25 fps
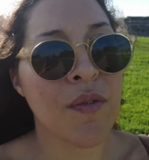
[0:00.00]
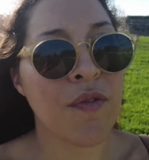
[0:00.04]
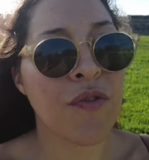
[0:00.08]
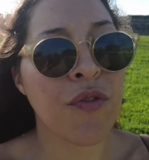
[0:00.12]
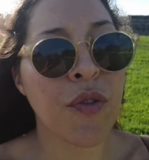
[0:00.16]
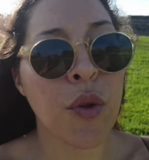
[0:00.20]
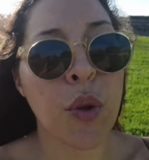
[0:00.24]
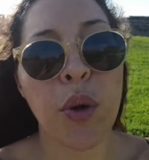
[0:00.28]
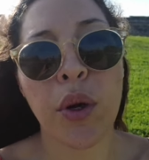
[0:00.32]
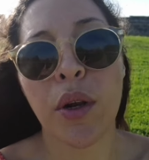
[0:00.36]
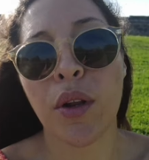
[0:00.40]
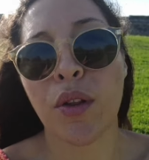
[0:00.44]

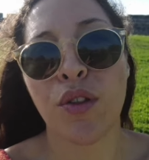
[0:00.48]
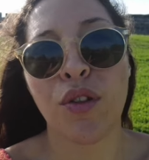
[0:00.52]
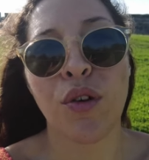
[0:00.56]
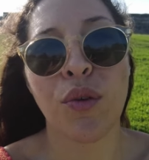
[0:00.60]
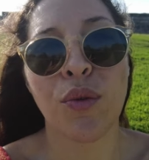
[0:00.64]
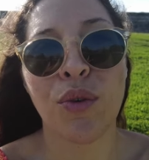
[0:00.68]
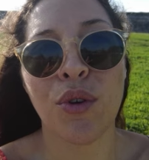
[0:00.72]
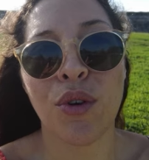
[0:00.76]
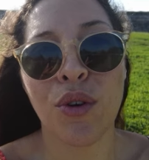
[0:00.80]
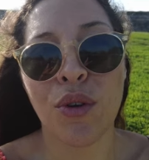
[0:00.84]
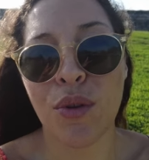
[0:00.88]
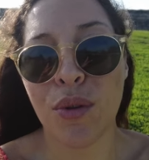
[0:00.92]
Florida's so
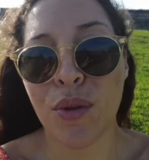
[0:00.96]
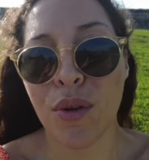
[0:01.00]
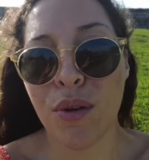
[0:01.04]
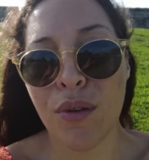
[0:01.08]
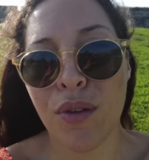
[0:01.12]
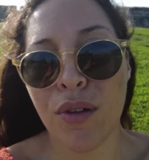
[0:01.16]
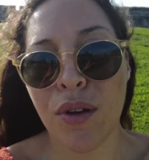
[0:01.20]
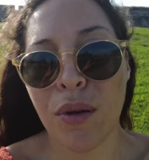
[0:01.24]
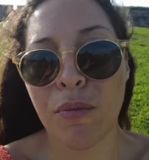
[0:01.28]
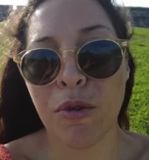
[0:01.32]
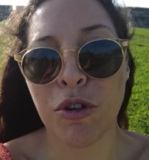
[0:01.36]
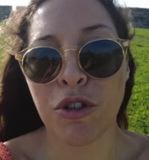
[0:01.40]
new, there's
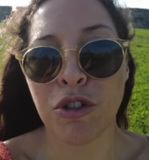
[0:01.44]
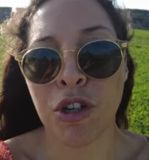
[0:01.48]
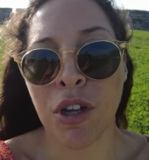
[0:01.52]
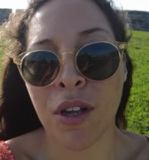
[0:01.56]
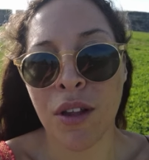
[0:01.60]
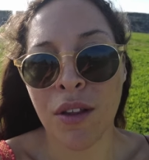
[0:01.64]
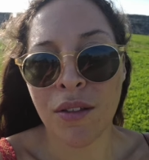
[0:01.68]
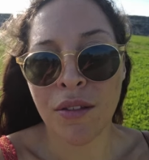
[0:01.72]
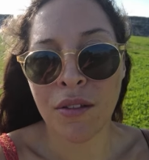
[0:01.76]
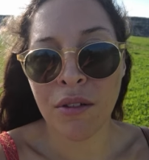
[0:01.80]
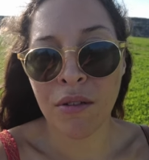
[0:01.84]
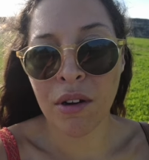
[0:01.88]
not much
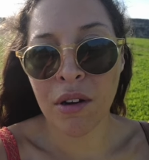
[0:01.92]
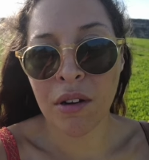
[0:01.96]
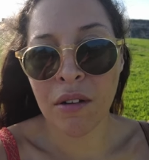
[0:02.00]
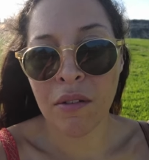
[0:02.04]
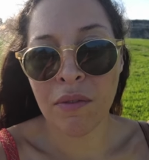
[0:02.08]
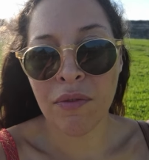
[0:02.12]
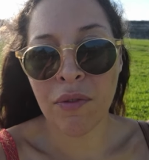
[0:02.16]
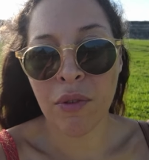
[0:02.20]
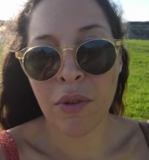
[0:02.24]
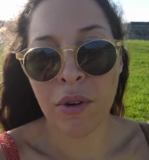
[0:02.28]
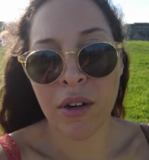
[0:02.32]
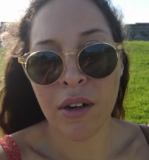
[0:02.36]
history in
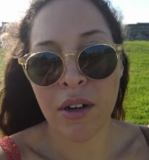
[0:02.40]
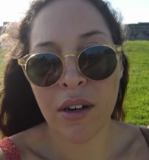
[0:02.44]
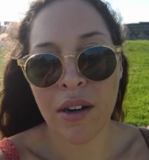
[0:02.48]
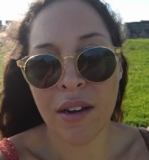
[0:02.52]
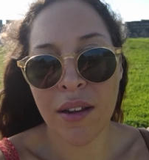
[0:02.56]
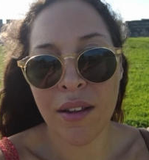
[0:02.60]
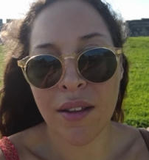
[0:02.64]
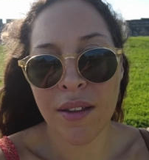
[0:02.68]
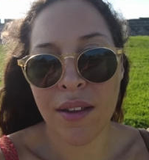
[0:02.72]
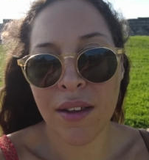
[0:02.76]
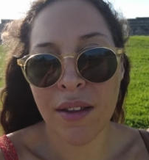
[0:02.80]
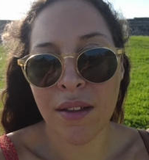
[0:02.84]
Florida
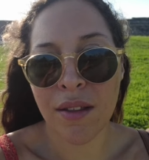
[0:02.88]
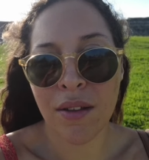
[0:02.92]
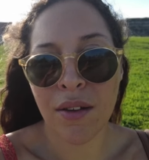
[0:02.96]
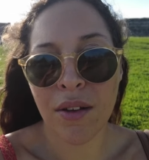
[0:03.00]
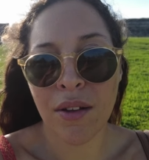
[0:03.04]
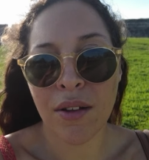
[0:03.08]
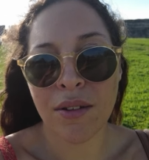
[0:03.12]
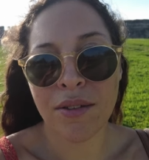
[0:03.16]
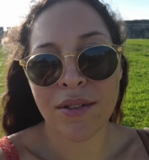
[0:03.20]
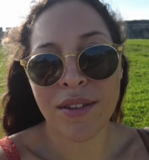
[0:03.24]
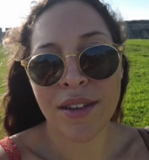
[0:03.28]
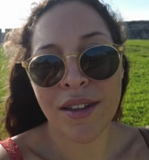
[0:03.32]
to see, it's
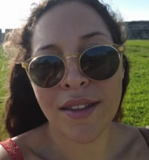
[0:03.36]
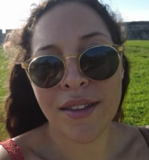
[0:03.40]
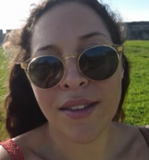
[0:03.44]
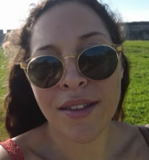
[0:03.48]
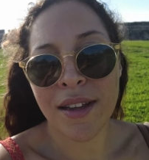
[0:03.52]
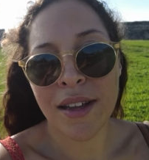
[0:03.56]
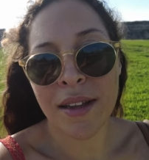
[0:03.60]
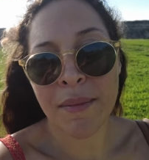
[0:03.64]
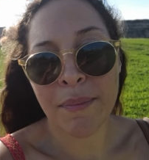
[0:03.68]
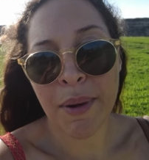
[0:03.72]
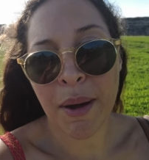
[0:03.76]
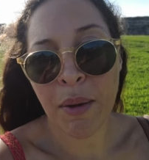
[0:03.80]
all
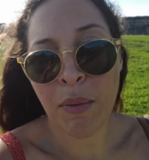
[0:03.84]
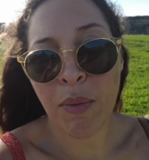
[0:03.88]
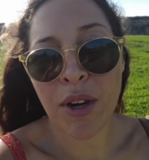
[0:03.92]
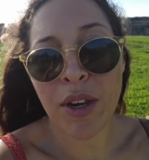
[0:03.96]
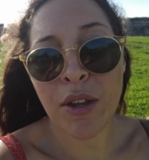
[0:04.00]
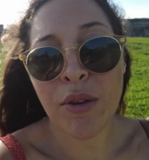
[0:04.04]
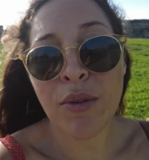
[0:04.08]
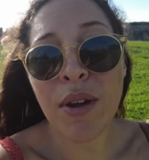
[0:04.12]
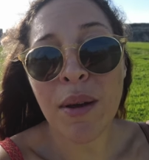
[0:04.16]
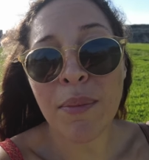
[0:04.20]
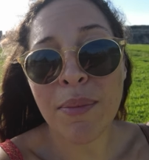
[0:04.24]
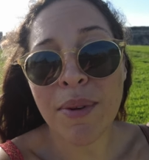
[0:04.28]
Disney. But when
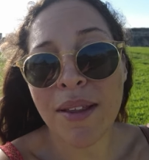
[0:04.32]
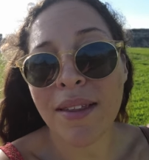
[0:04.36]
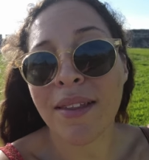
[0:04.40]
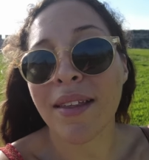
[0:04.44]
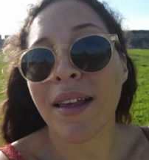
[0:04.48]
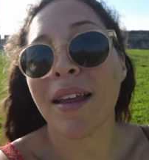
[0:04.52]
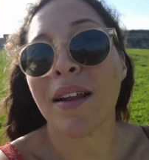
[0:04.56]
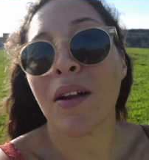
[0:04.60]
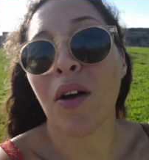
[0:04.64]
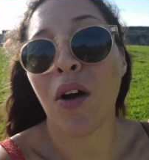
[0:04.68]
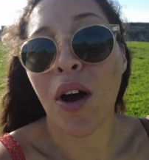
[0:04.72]
you come to St.